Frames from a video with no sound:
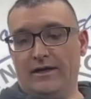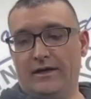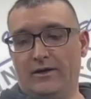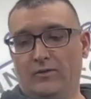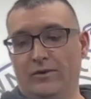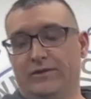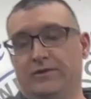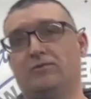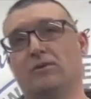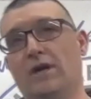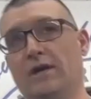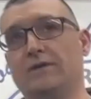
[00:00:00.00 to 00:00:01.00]
with
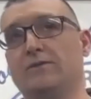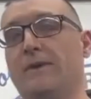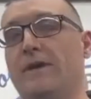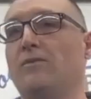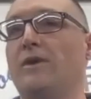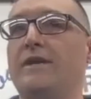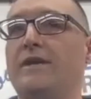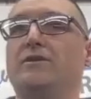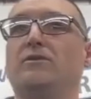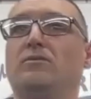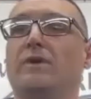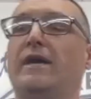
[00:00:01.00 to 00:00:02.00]
drugs, no matter what I
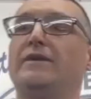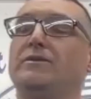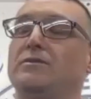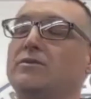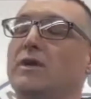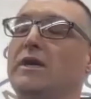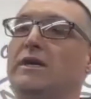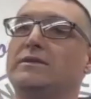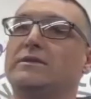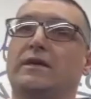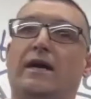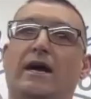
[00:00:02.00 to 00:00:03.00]
do, when I do
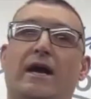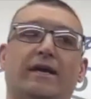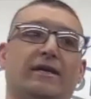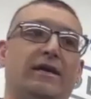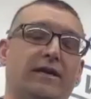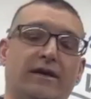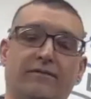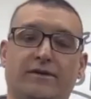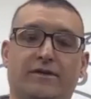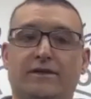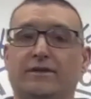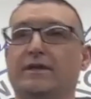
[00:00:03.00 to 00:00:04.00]
drugs, I can never
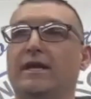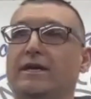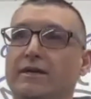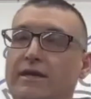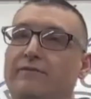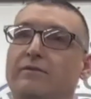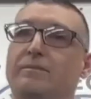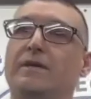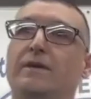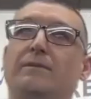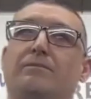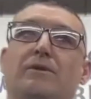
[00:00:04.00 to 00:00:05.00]
succeed. I can never
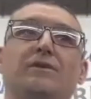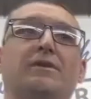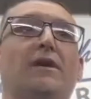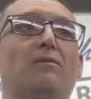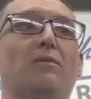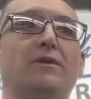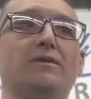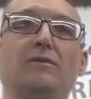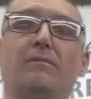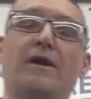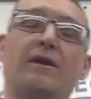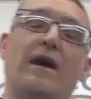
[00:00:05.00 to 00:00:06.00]
become the person I want to,
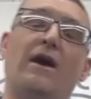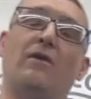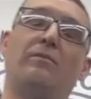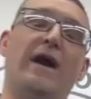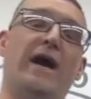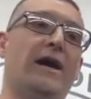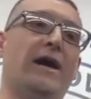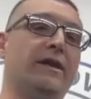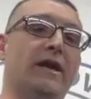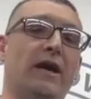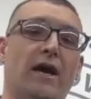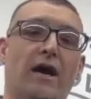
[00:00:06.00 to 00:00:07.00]
no matter how
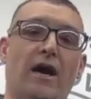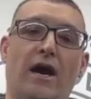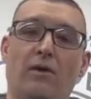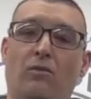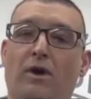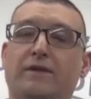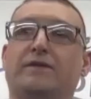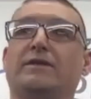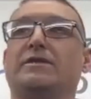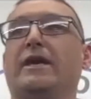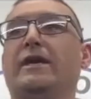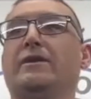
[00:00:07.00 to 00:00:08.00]
bad I want to
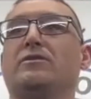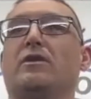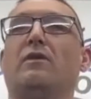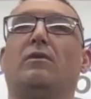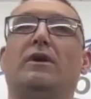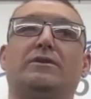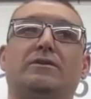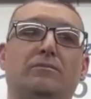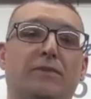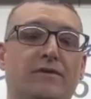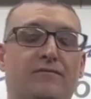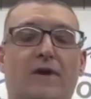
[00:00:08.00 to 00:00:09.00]
change, or I want to
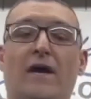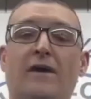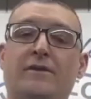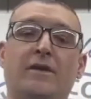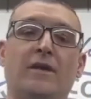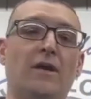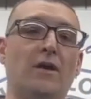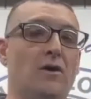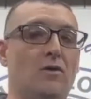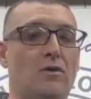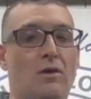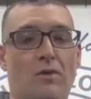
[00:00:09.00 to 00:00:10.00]
be a father,
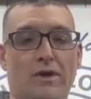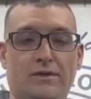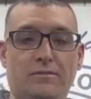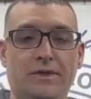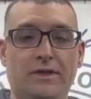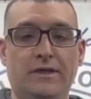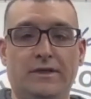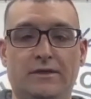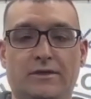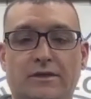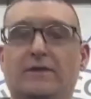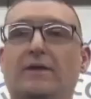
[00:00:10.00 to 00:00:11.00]
or I want to be
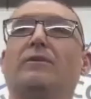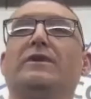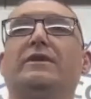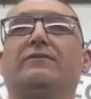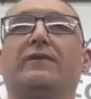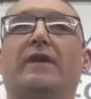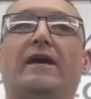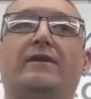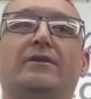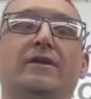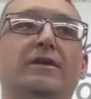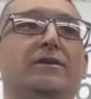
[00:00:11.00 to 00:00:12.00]
just someone different. I
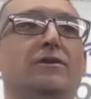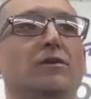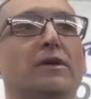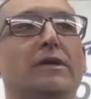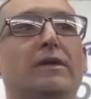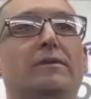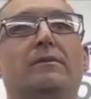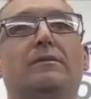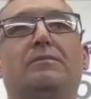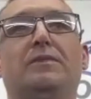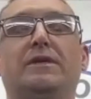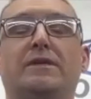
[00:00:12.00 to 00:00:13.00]
couldn't do it
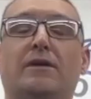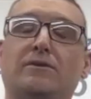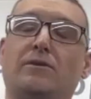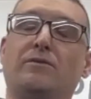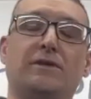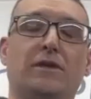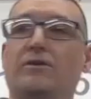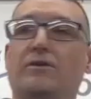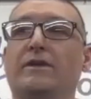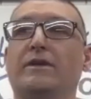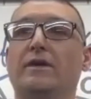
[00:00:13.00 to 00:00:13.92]
because I was always loaded,